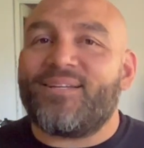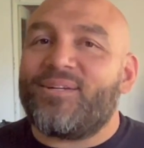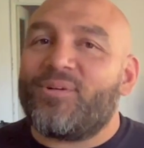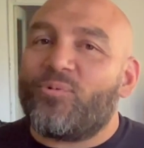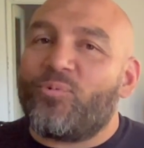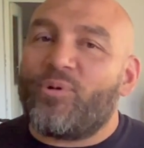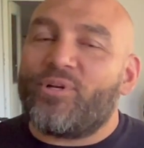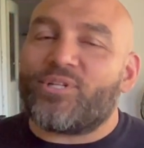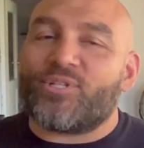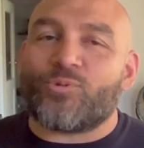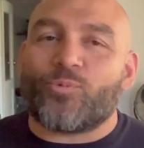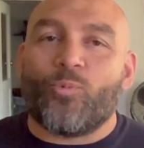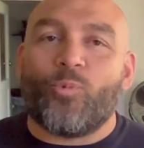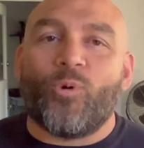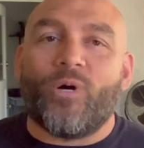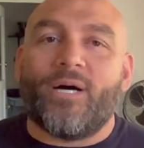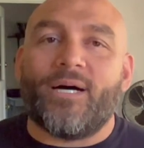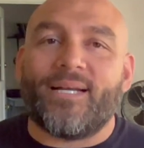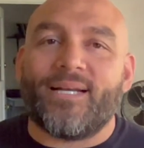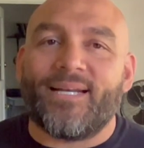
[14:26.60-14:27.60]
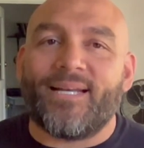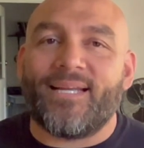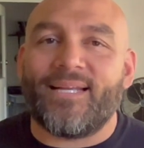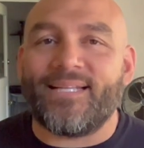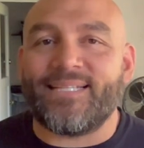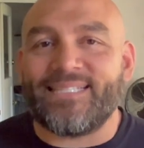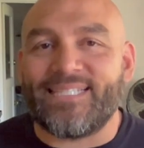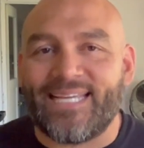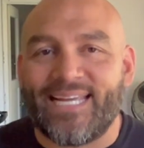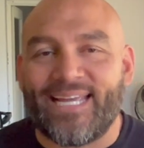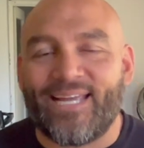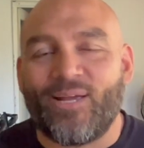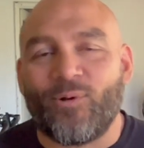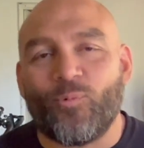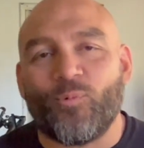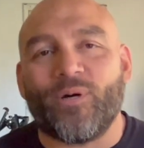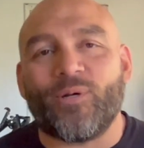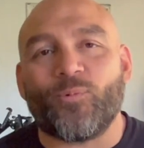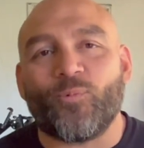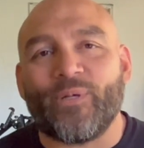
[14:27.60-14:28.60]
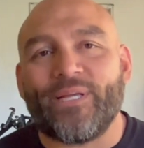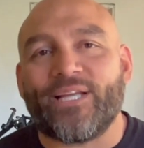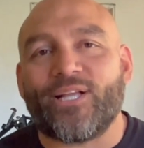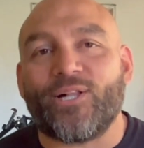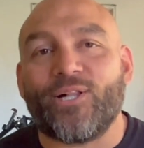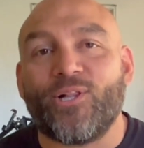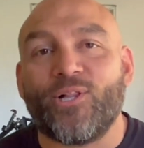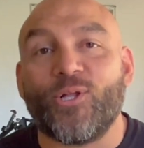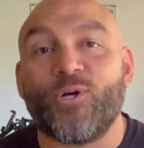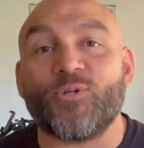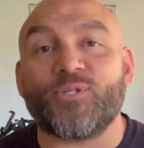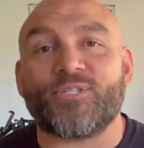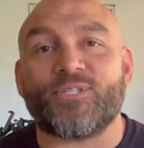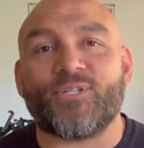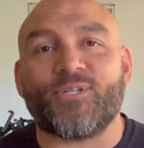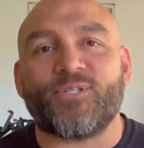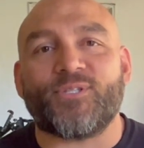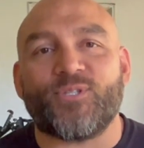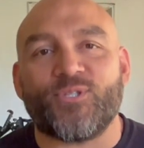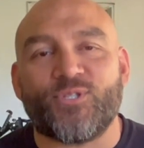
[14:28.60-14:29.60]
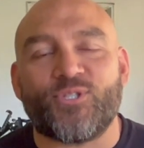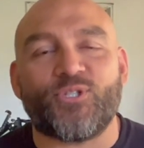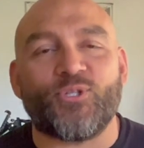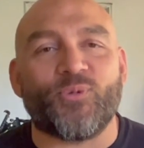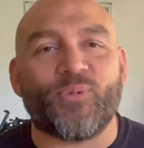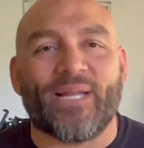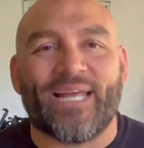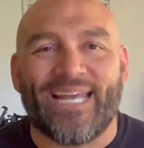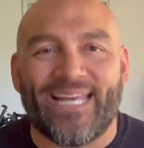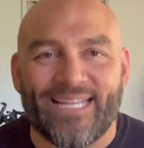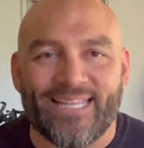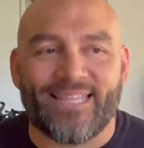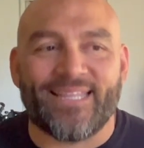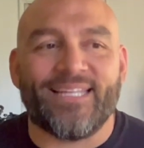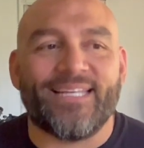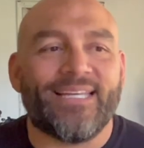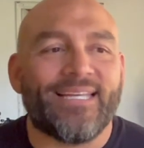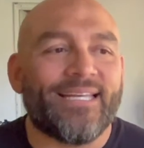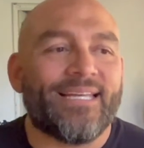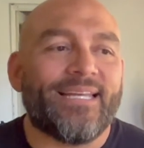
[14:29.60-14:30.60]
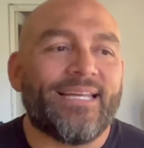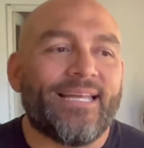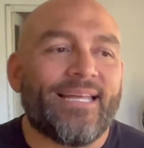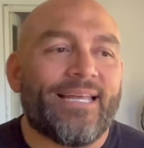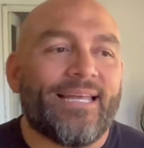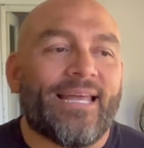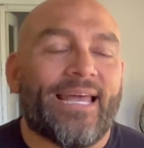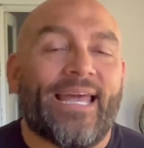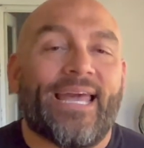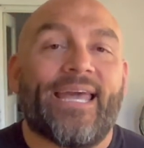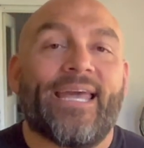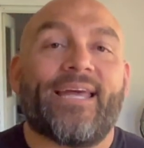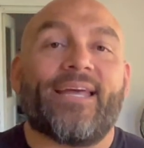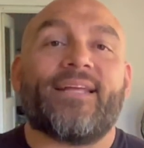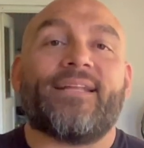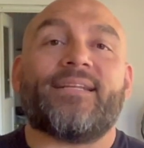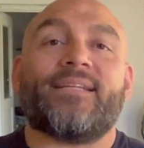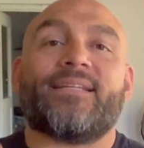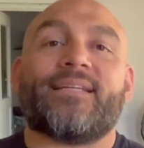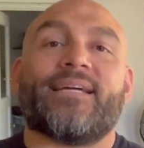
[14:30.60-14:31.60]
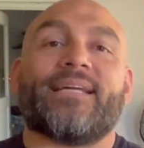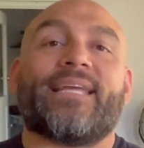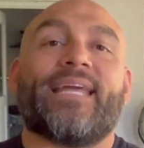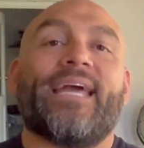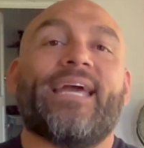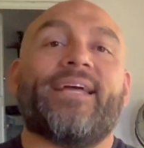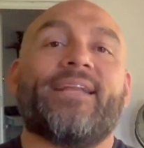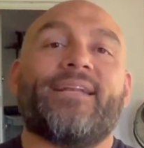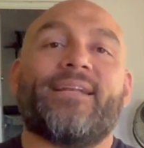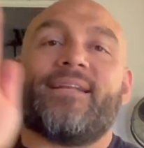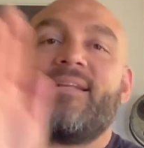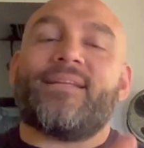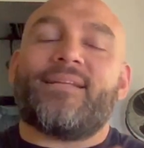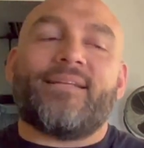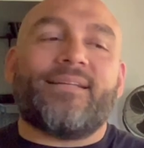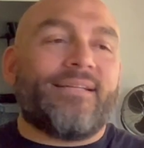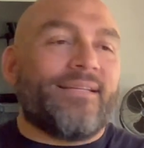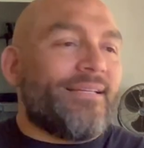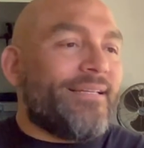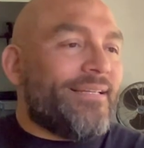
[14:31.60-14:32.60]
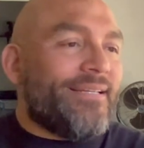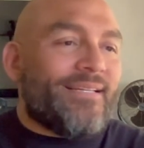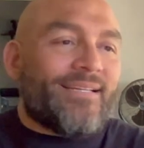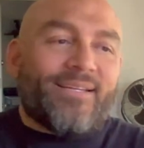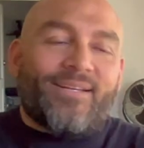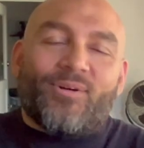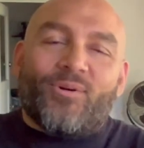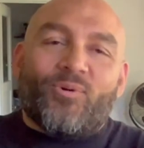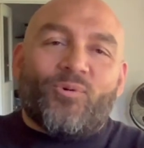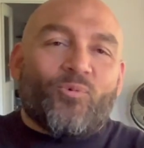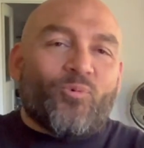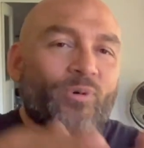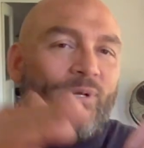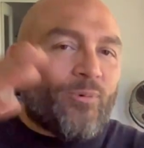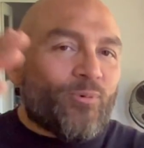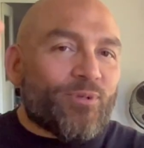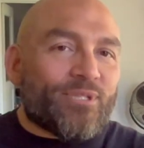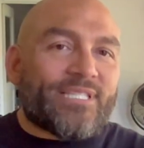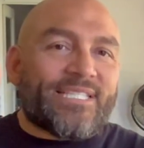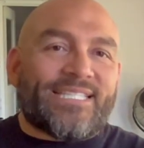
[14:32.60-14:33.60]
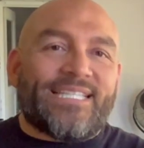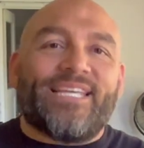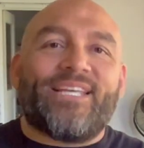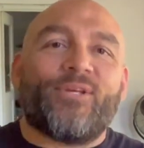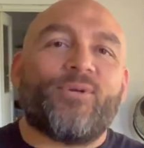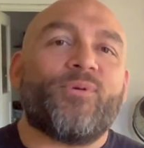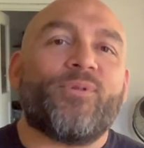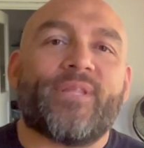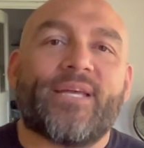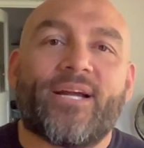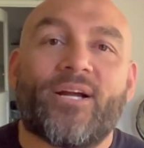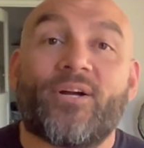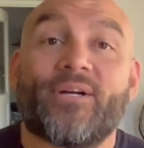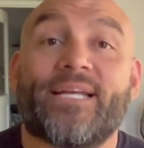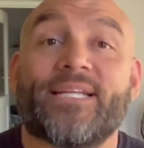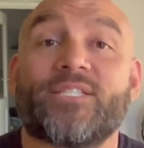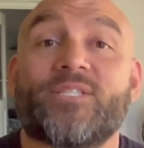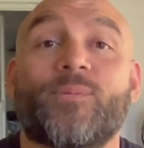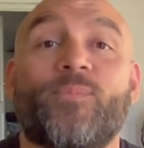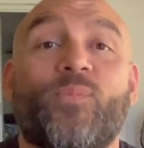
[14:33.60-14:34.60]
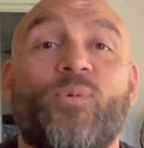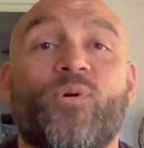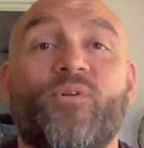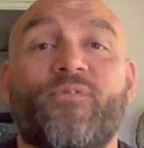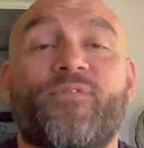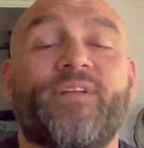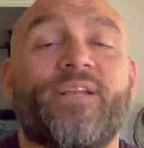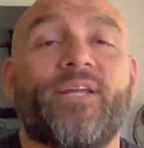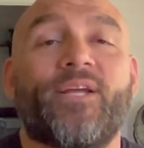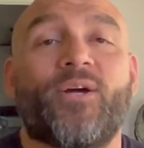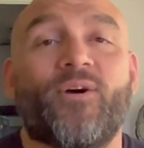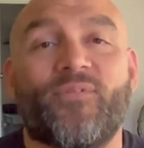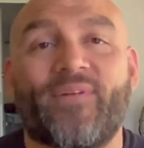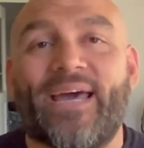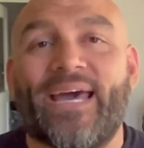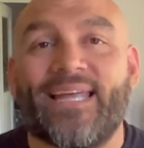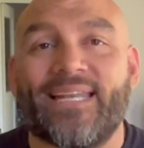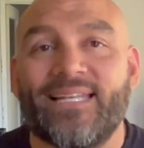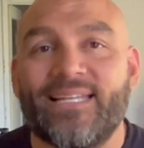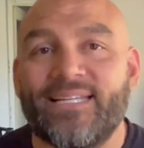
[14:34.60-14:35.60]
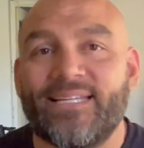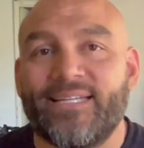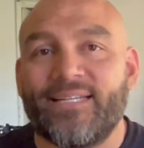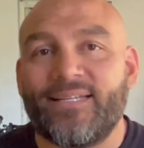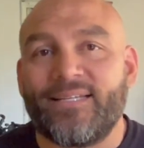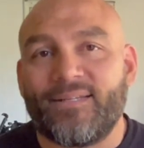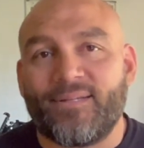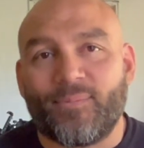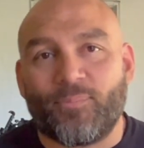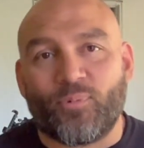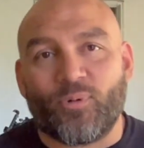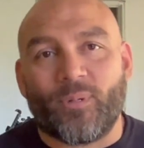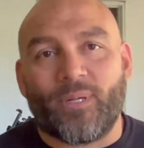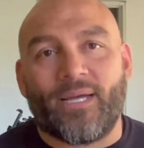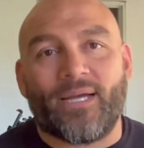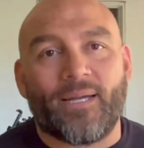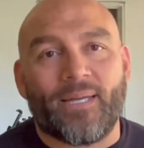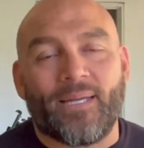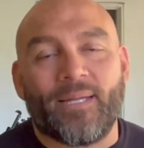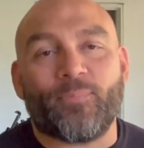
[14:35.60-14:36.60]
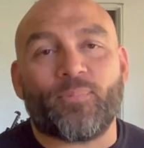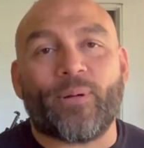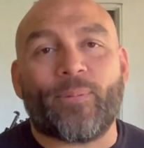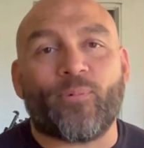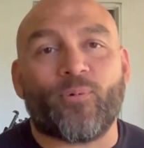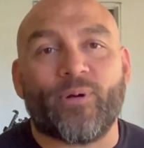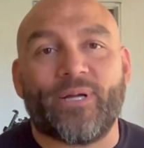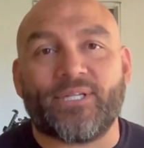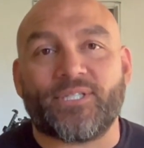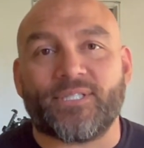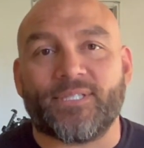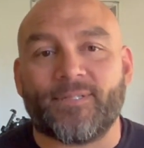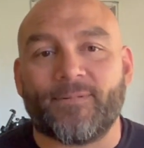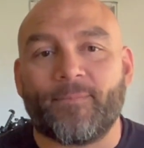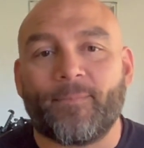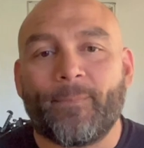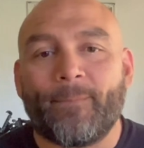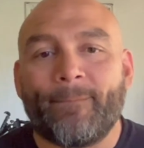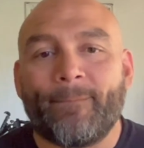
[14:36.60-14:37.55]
we're just 1 day, 1 week closer to June 8th. And again, we will see you there. I'll get some more video of Adley in preparation.